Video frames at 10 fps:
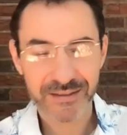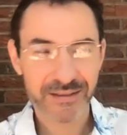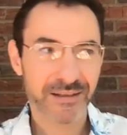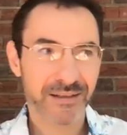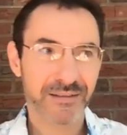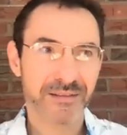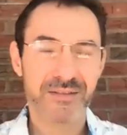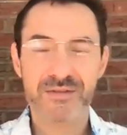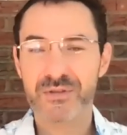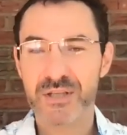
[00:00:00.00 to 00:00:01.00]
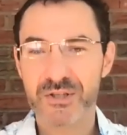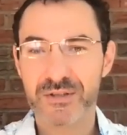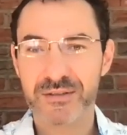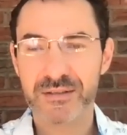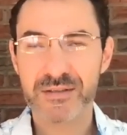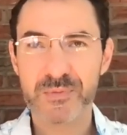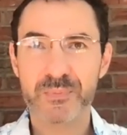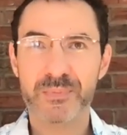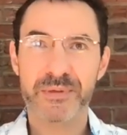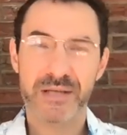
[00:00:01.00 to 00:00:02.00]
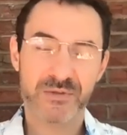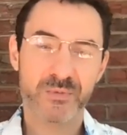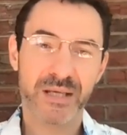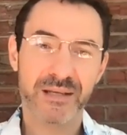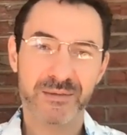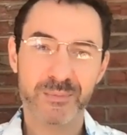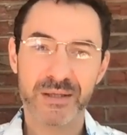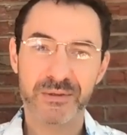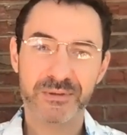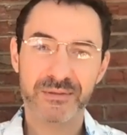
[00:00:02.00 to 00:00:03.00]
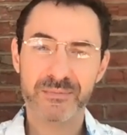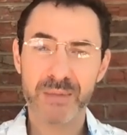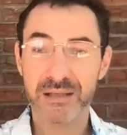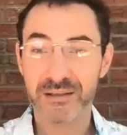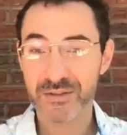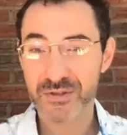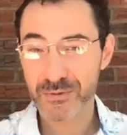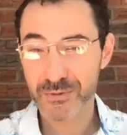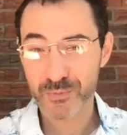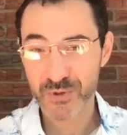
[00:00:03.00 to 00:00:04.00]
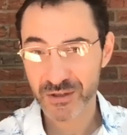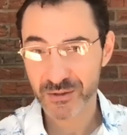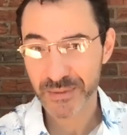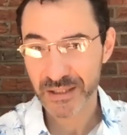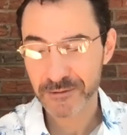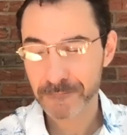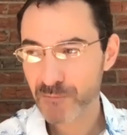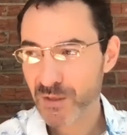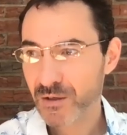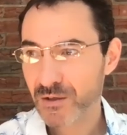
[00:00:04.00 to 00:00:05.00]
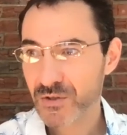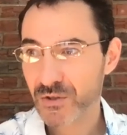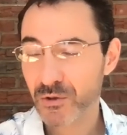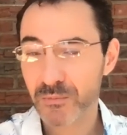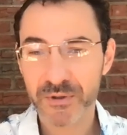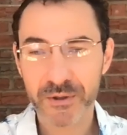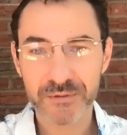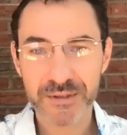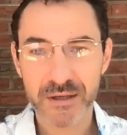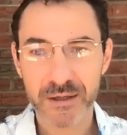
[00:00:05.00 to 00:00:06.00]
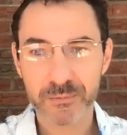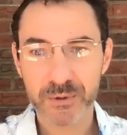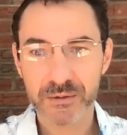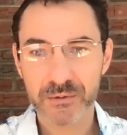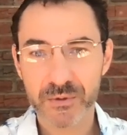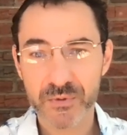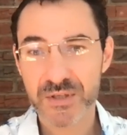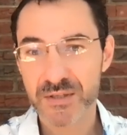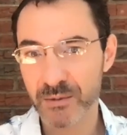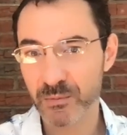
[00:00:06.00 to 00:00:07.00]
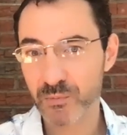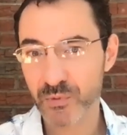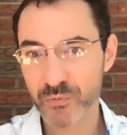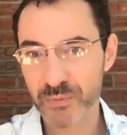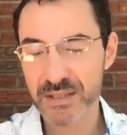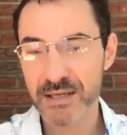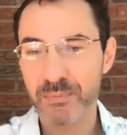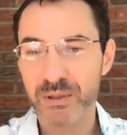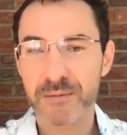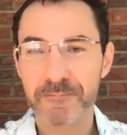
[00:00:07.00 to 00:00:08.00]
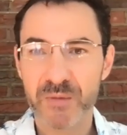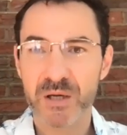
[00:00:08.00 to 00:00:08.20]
I had a consultation this past weekend about making this YouTube channel better. So hopefully over time you'll see some improvements happening.